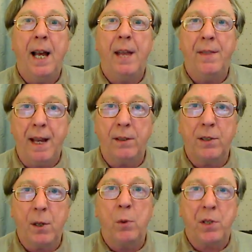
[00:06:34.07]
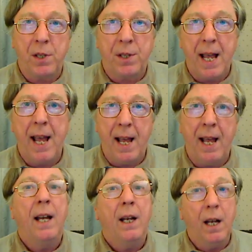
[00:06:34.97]
and that was
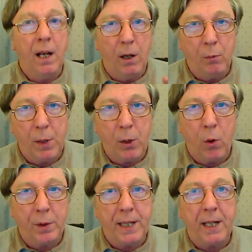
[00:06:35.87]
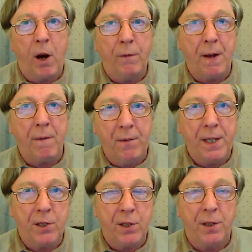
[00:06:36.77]
their recording of
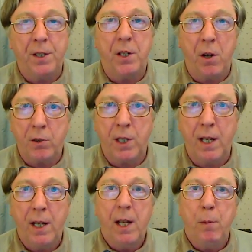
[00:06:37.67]
Vincent and the Doctor,